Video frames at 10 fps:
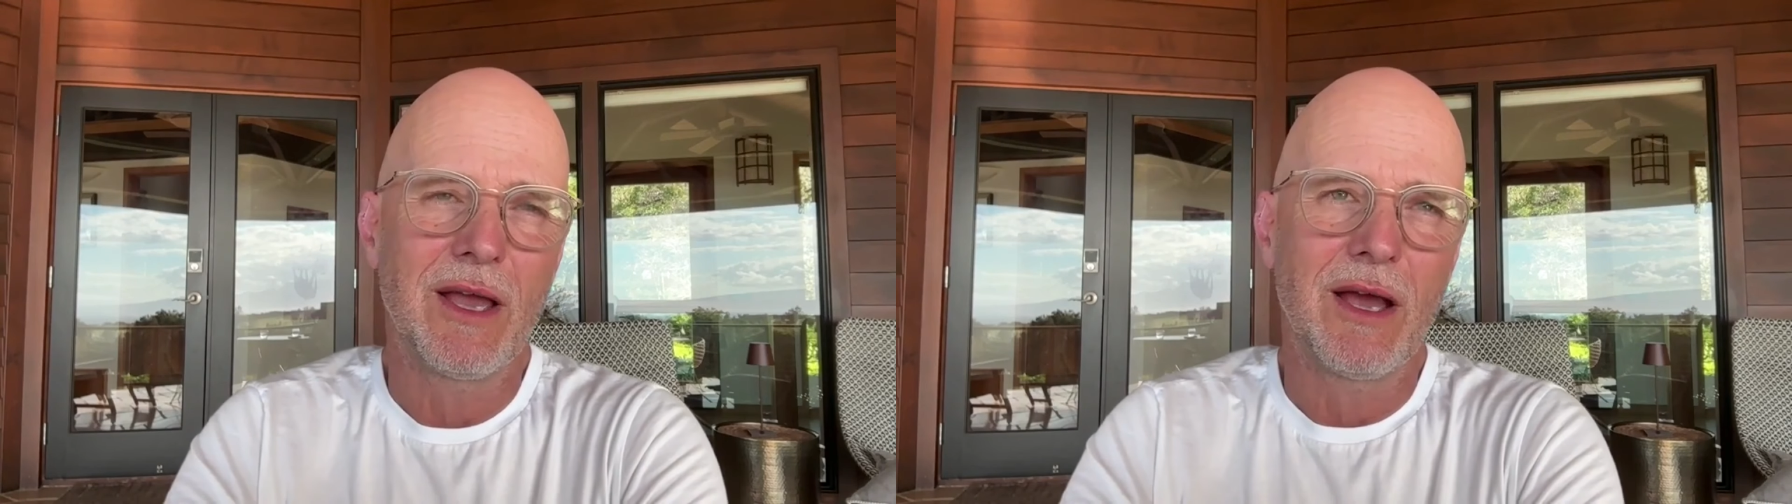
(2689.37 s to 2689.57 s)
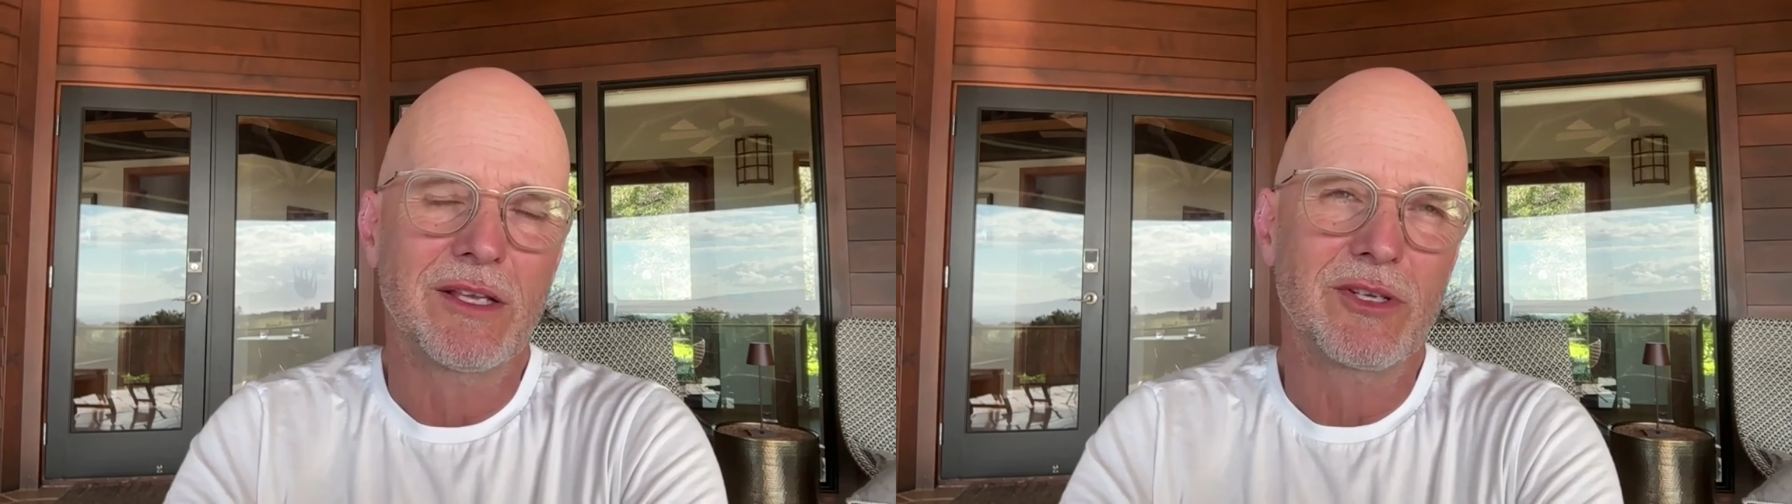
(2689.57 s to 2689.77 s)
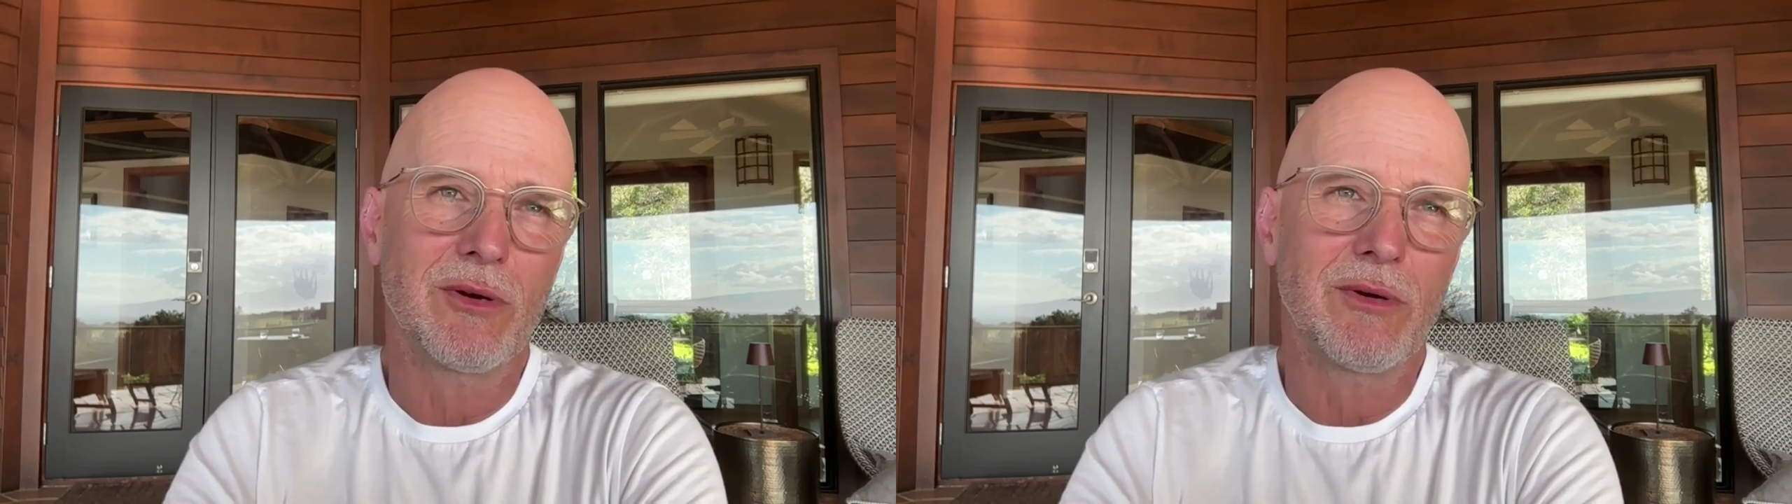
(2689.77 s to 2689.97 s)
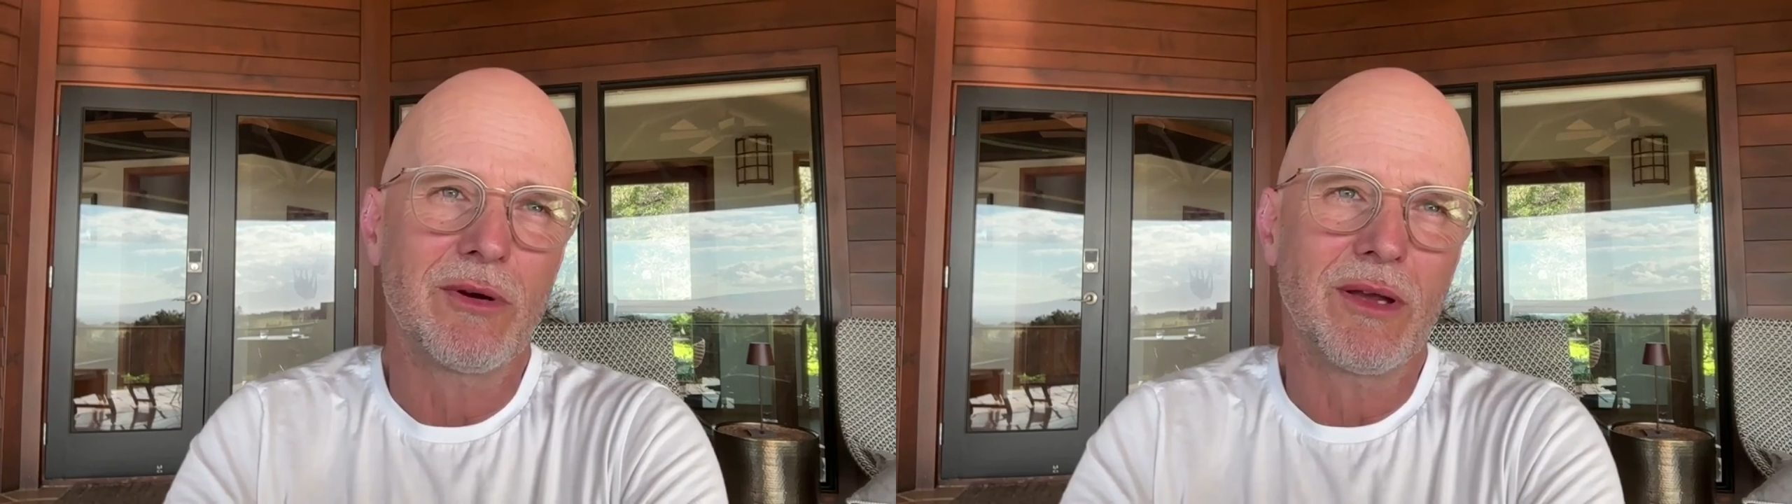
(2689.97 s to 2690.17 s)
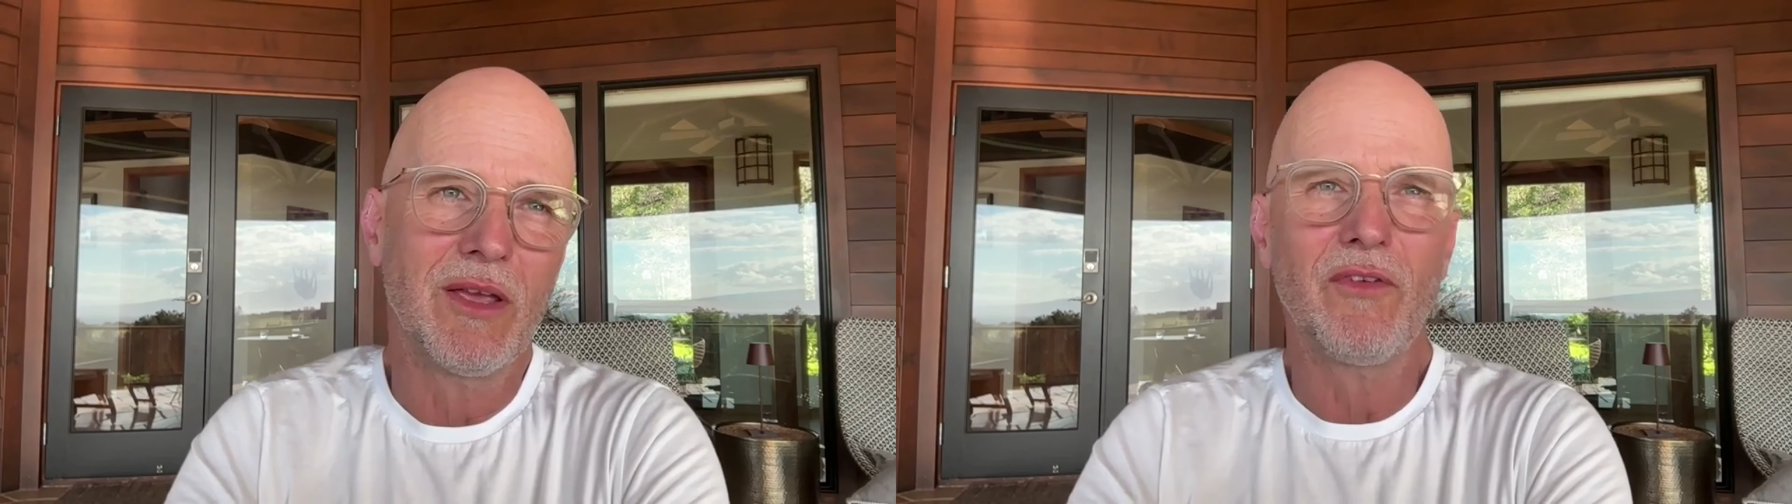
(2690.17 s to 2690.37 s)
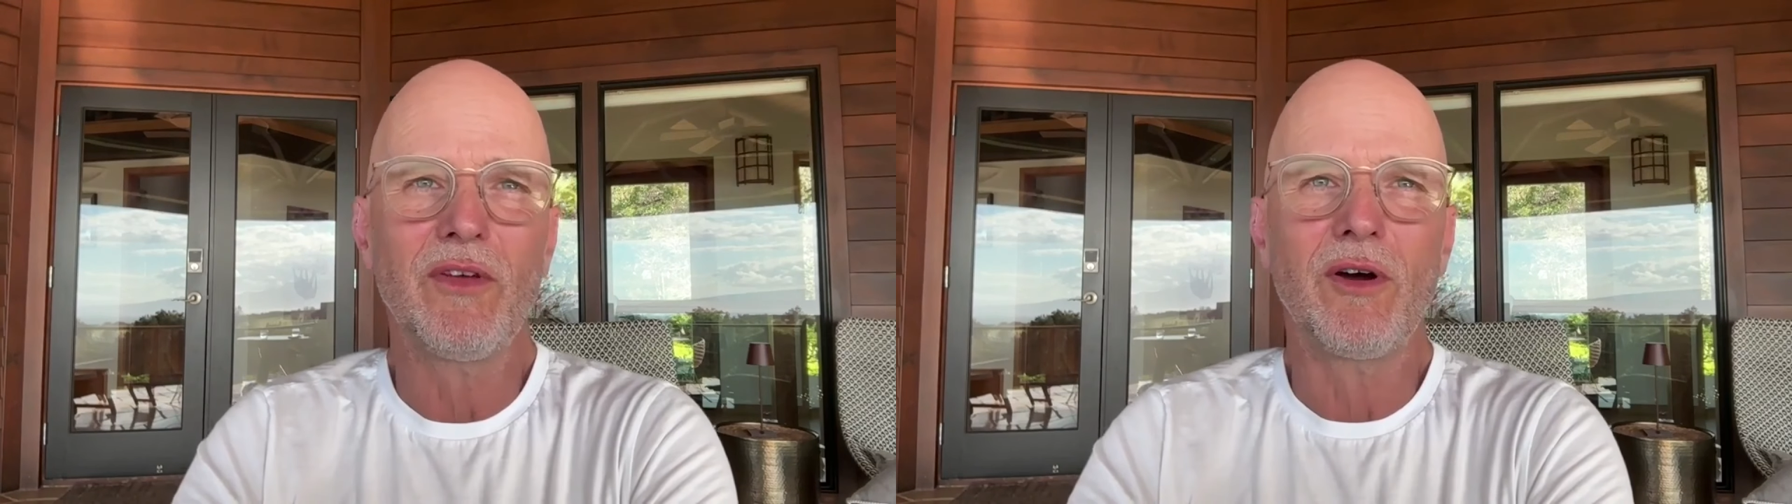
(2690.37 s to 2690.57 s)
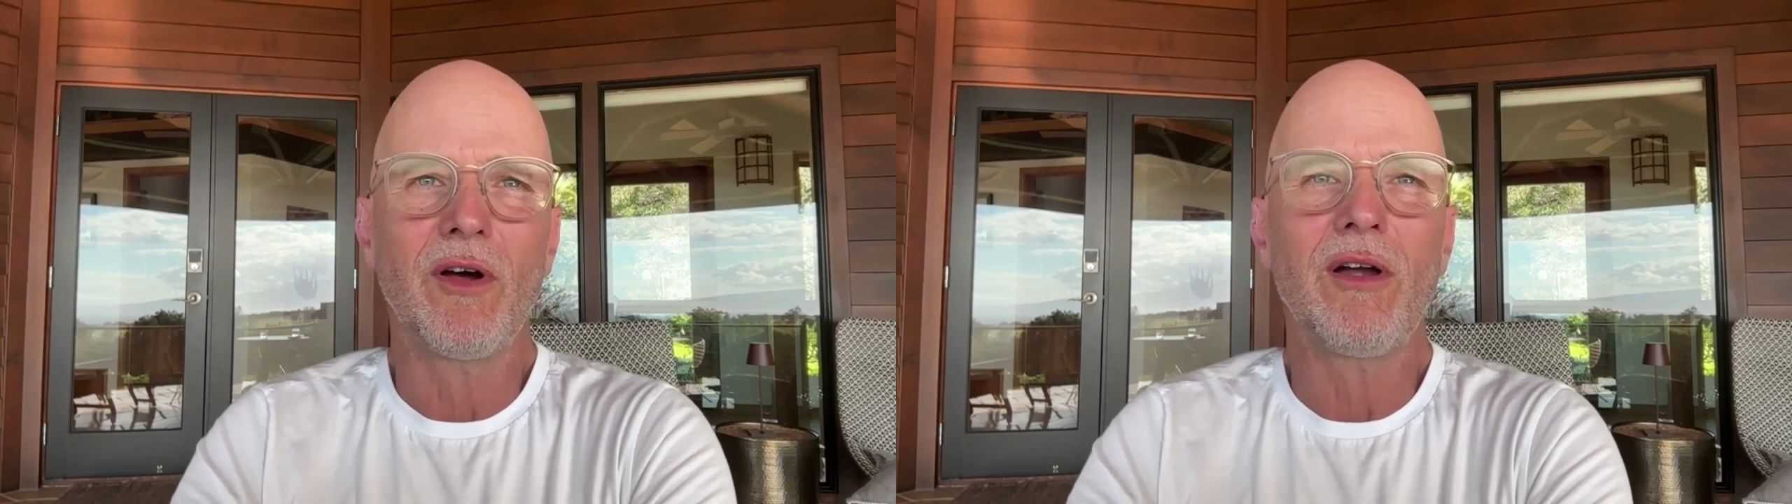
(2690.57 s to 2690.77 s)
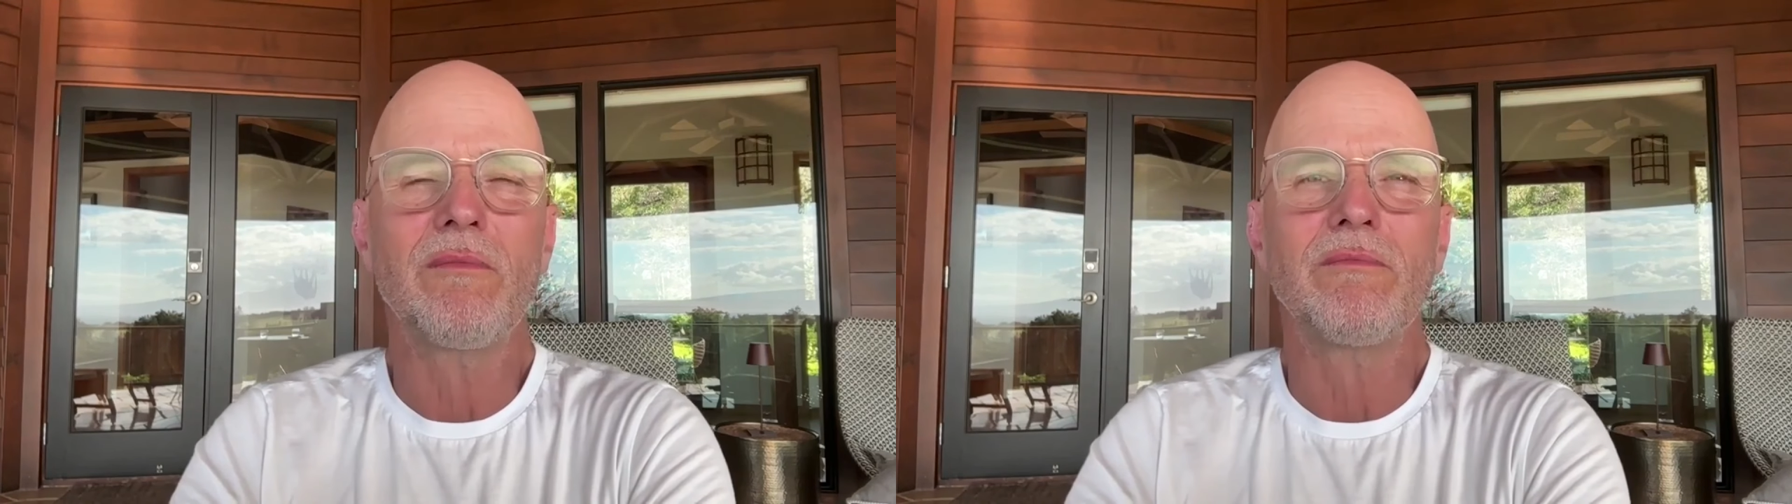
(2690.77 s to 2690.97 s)
So if you
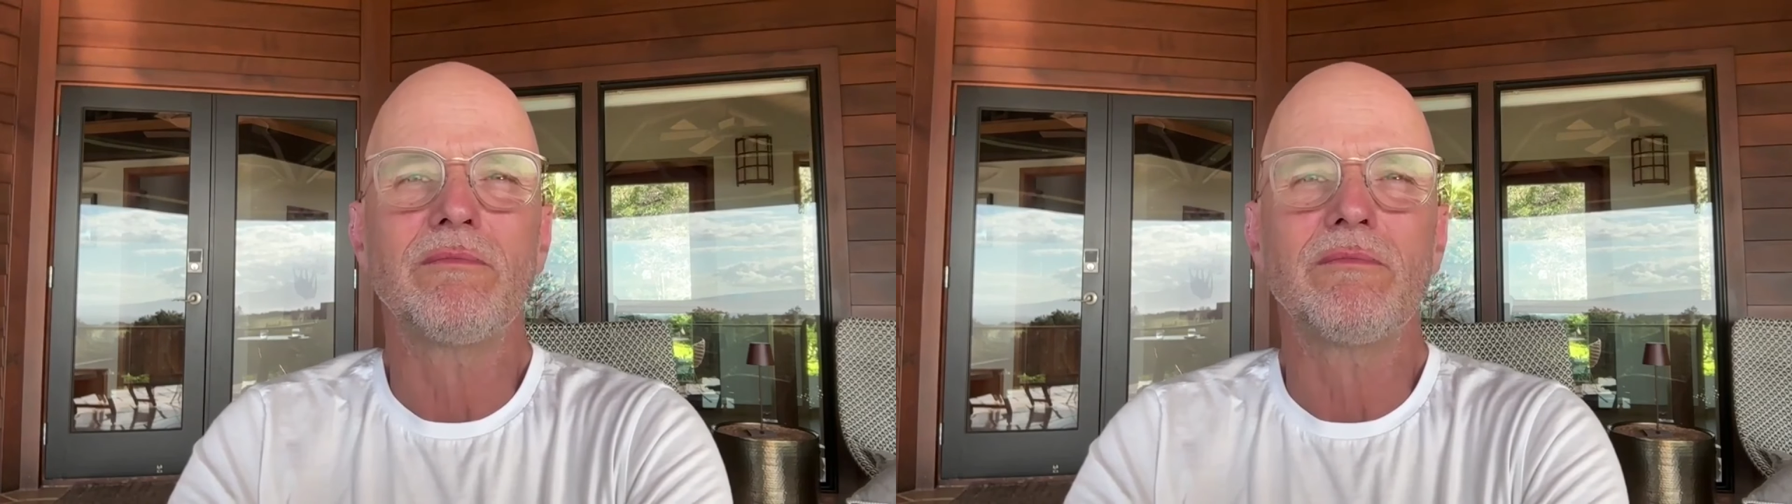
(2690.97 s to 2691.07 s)
are